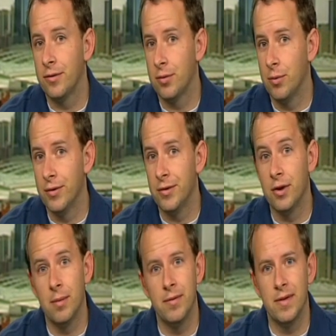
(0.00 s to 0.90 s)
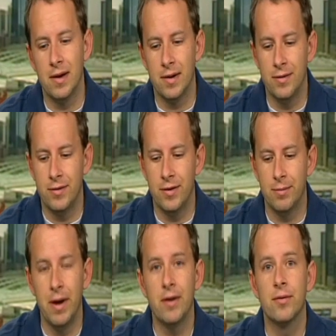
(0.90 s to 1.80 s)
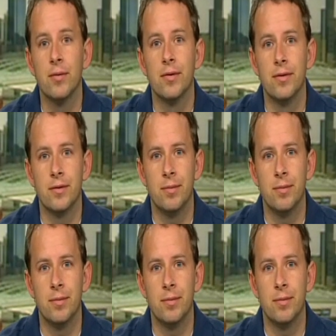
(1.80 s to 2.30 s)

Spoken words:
Towards the top of that list is make sure that the